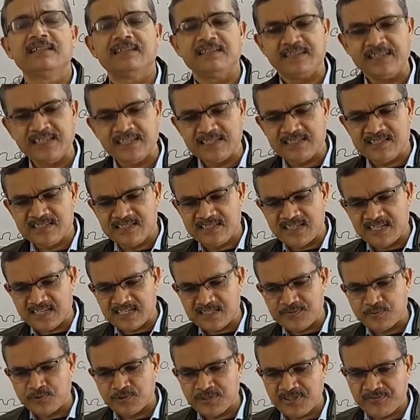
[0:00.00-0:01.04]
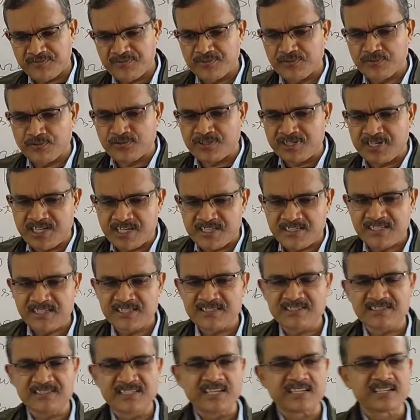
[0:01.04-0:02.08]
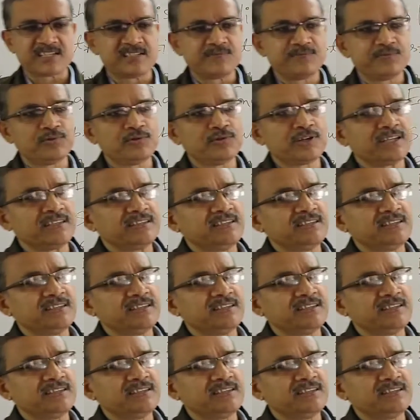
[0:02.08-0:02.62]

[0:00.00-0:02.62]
This textbook, if you read this textbook,